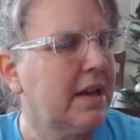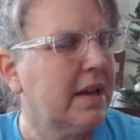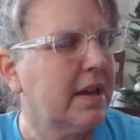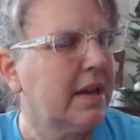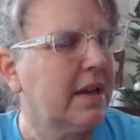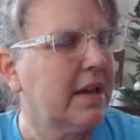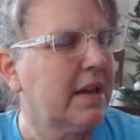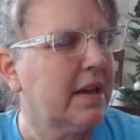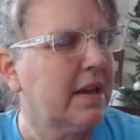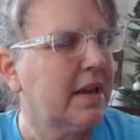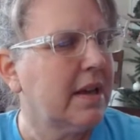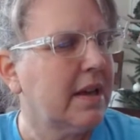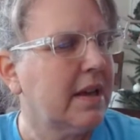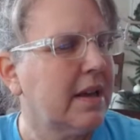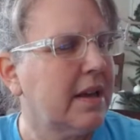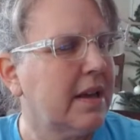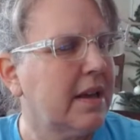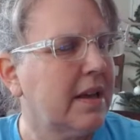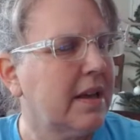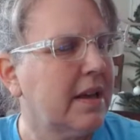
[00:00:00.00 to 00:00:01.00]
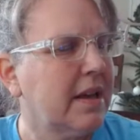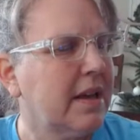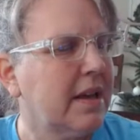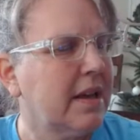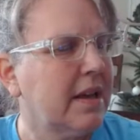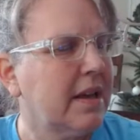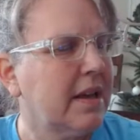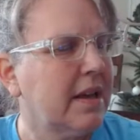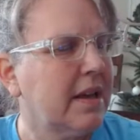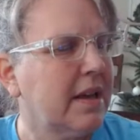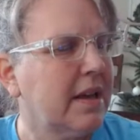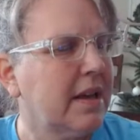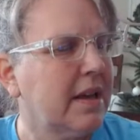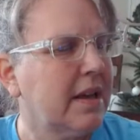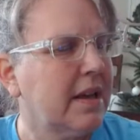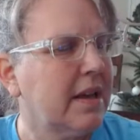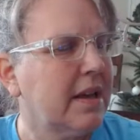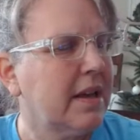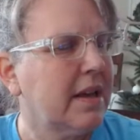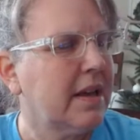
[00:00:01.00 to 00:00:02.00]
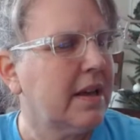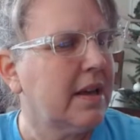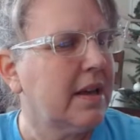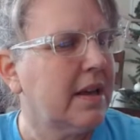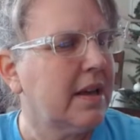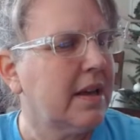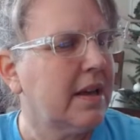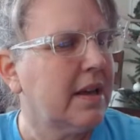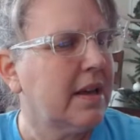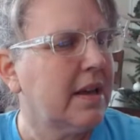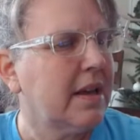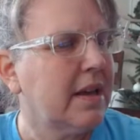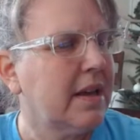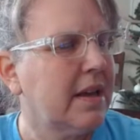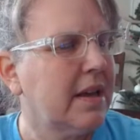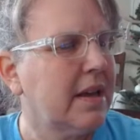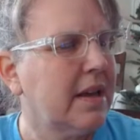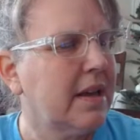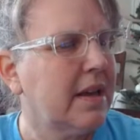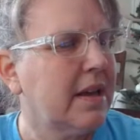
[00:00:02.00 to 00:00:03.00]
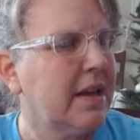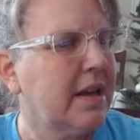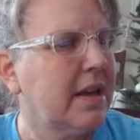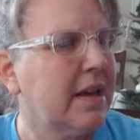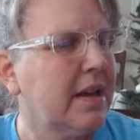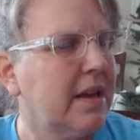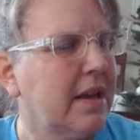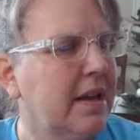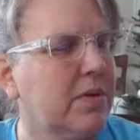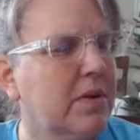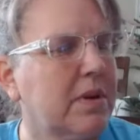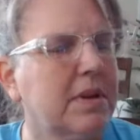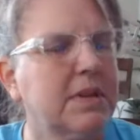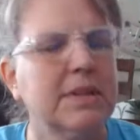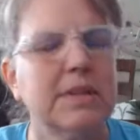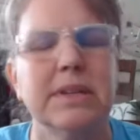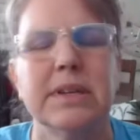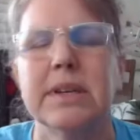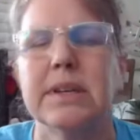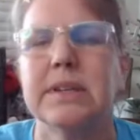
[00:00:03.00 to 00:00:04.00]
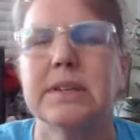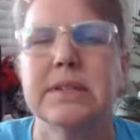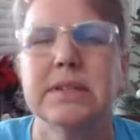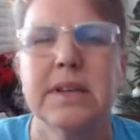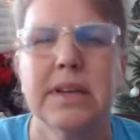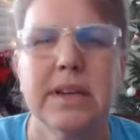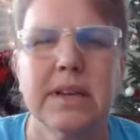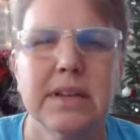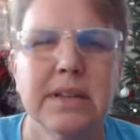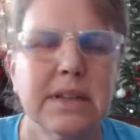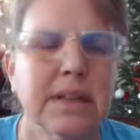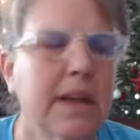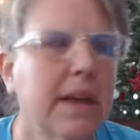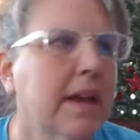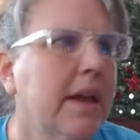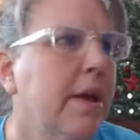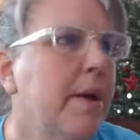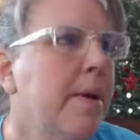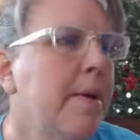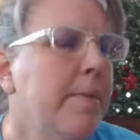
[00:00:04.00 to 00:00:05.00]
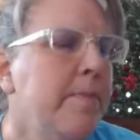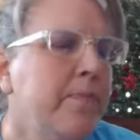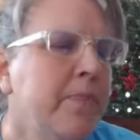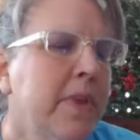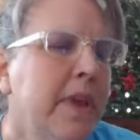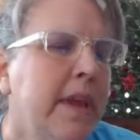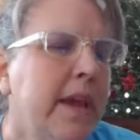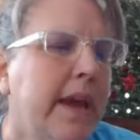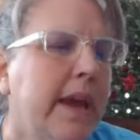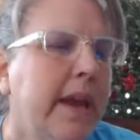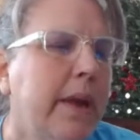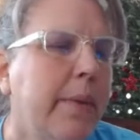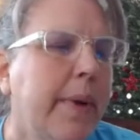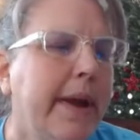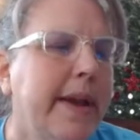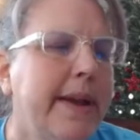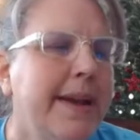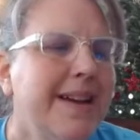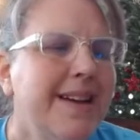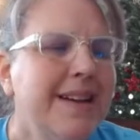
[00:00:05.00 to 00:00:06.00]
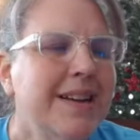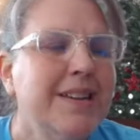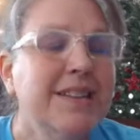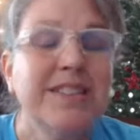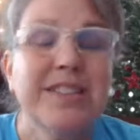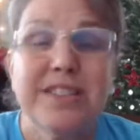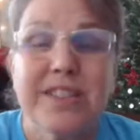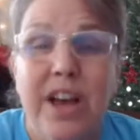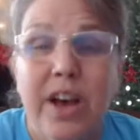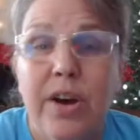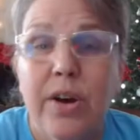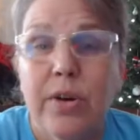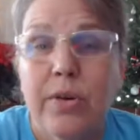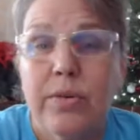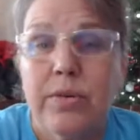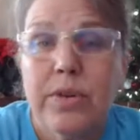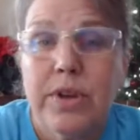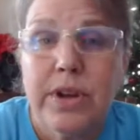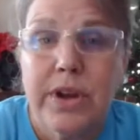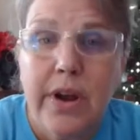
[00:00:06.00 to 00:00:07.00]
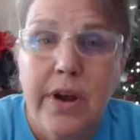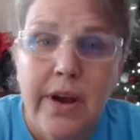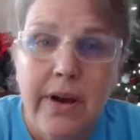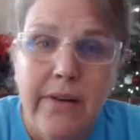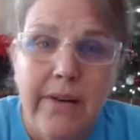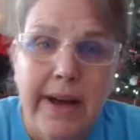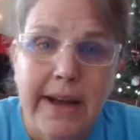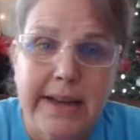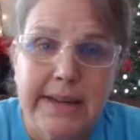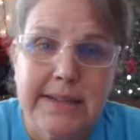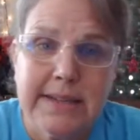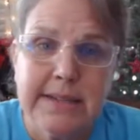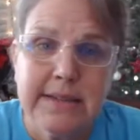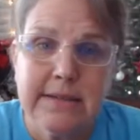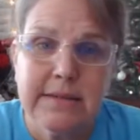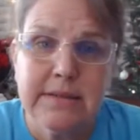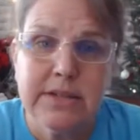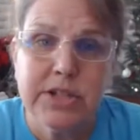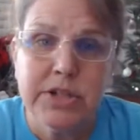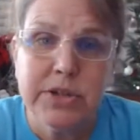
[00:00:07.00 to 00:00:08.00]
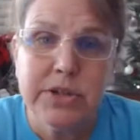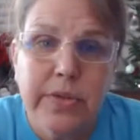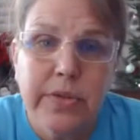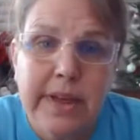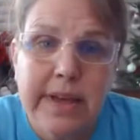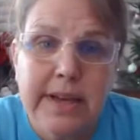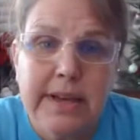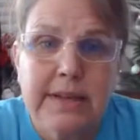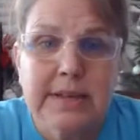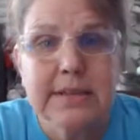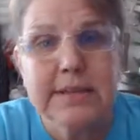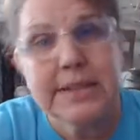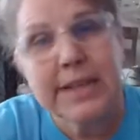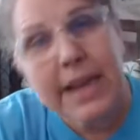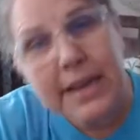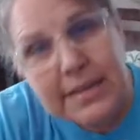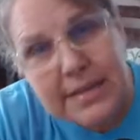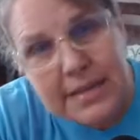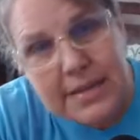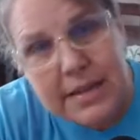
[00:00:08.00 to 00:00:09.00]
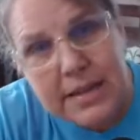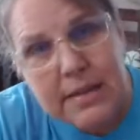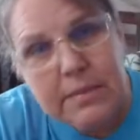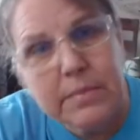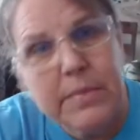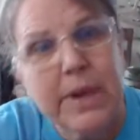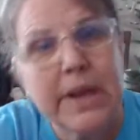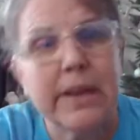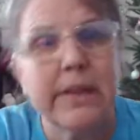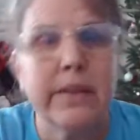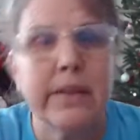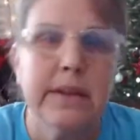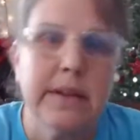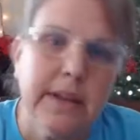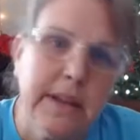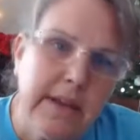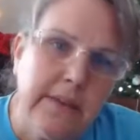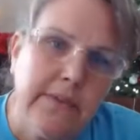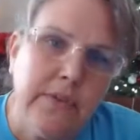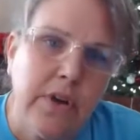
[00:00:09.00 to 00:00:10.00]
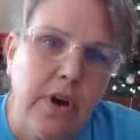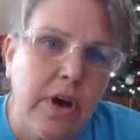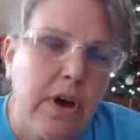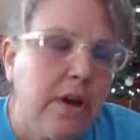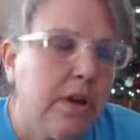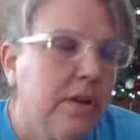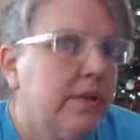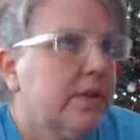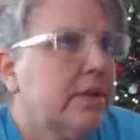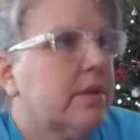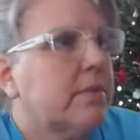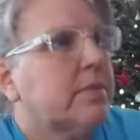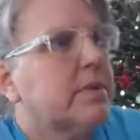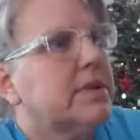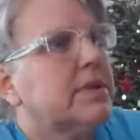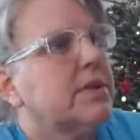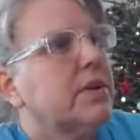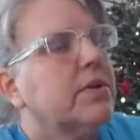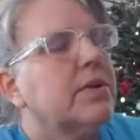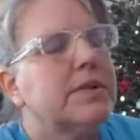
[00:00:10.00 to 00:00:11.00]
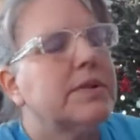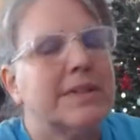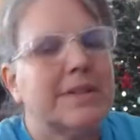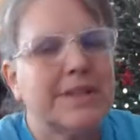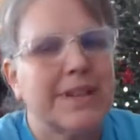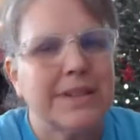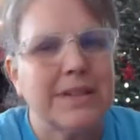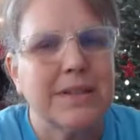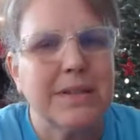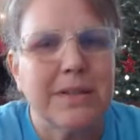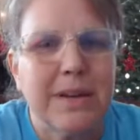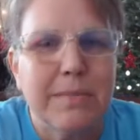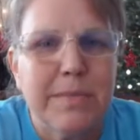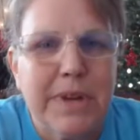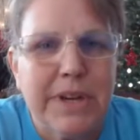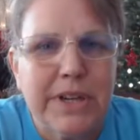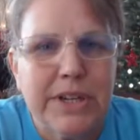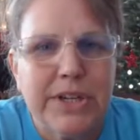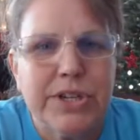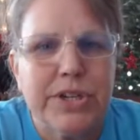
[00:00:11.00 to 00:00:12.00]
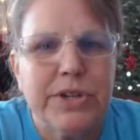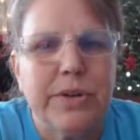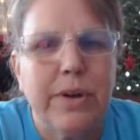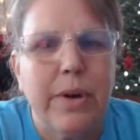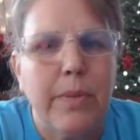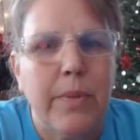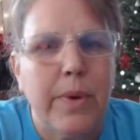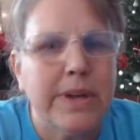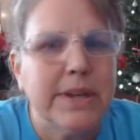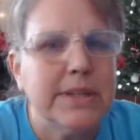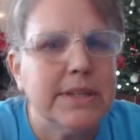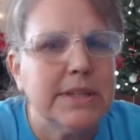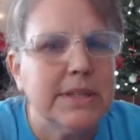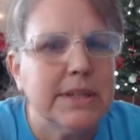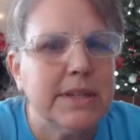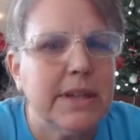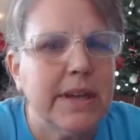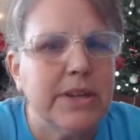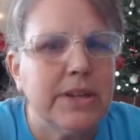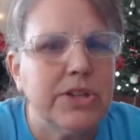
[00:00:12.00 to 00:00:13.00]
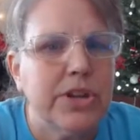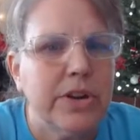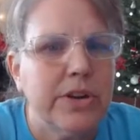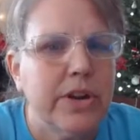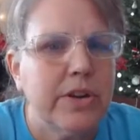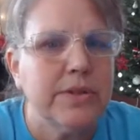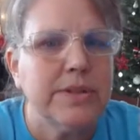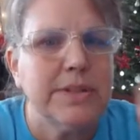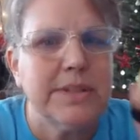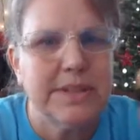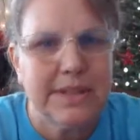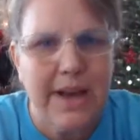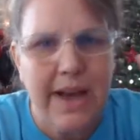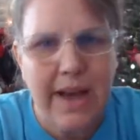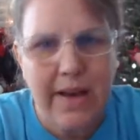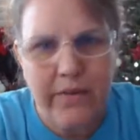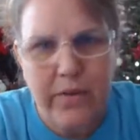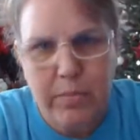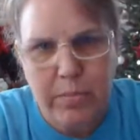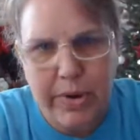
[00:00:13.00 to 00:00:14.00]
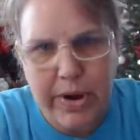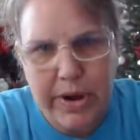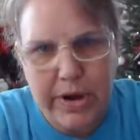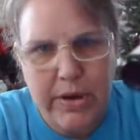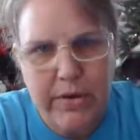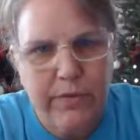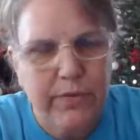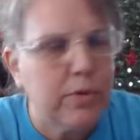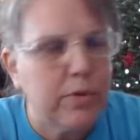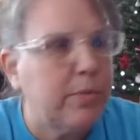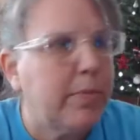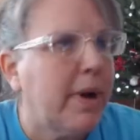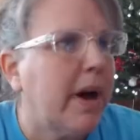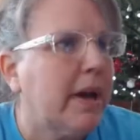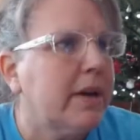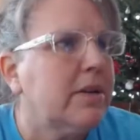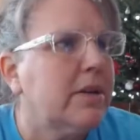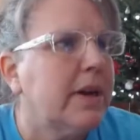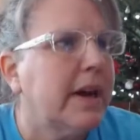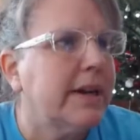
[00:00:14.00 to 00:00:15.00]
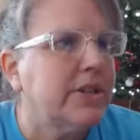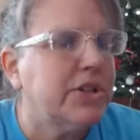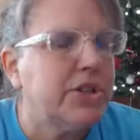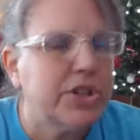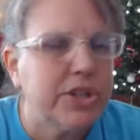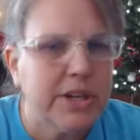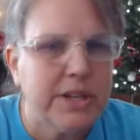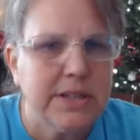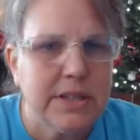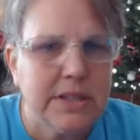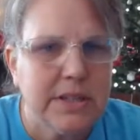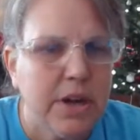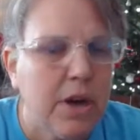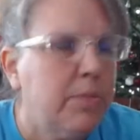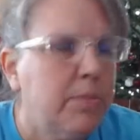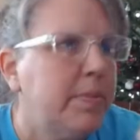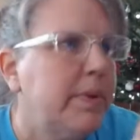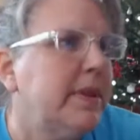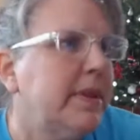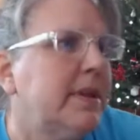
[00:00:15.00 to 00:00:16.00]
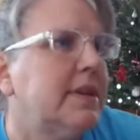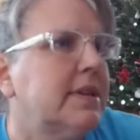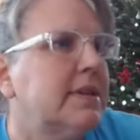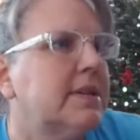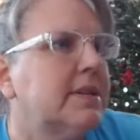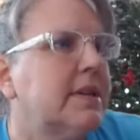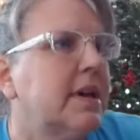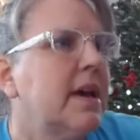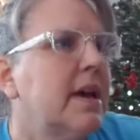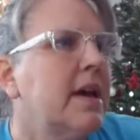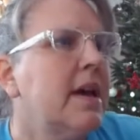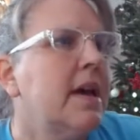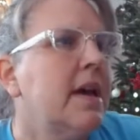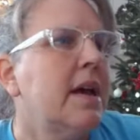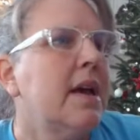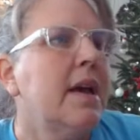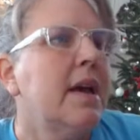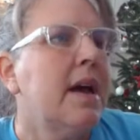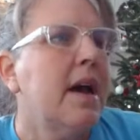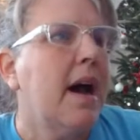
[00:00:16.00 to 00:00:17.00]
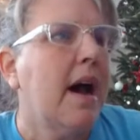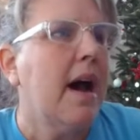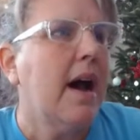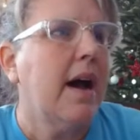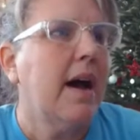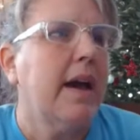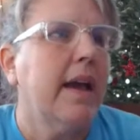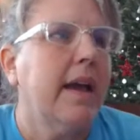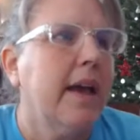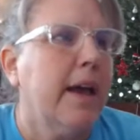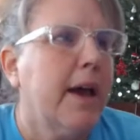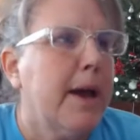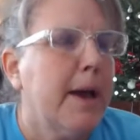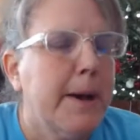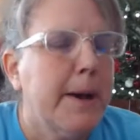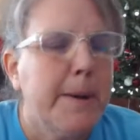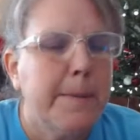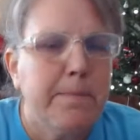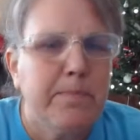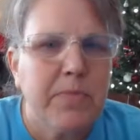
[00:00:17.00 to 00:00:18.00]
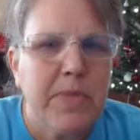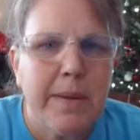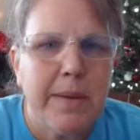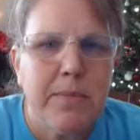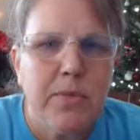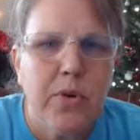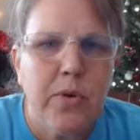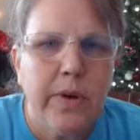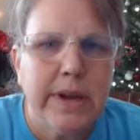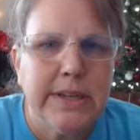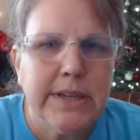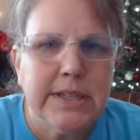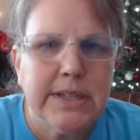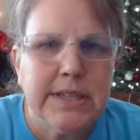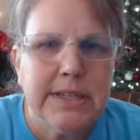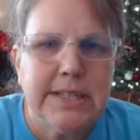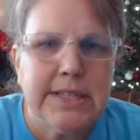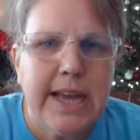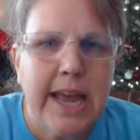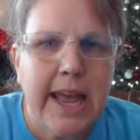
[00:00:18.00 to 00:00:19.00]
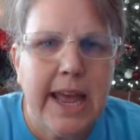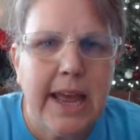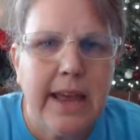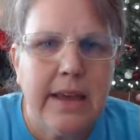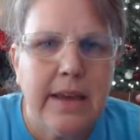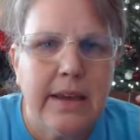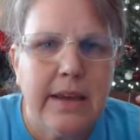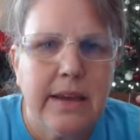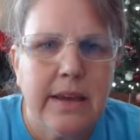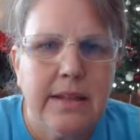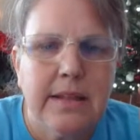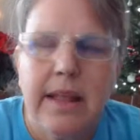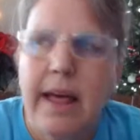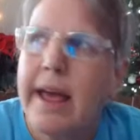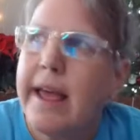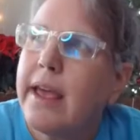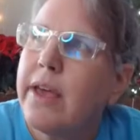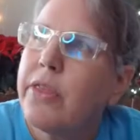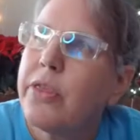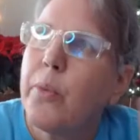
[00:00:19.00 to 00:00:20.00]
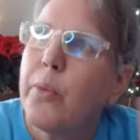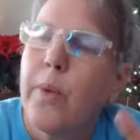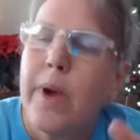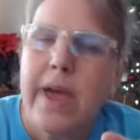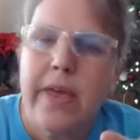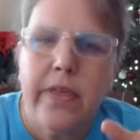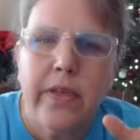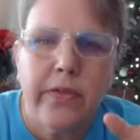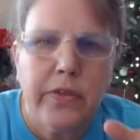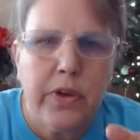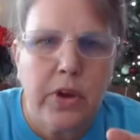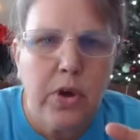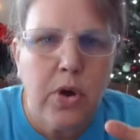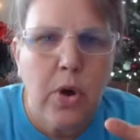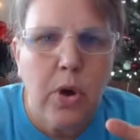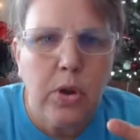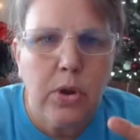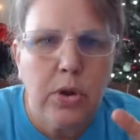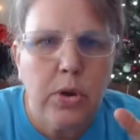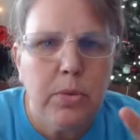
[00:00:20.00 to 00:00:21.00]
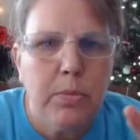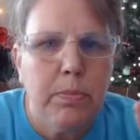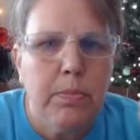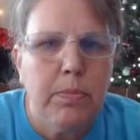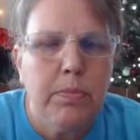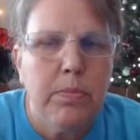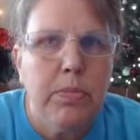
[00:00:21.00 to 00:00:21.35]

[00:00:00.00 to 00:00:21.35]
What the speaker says: The first thing is oat brand, cassia tora seed, second thing. Anyway, so you know how I do things, test them, and then give y'all the results? That's what I'm going to do. I wanted to let y'all know, since I have a brand new full bottle, I just opened this. I am going to take like the way that the colon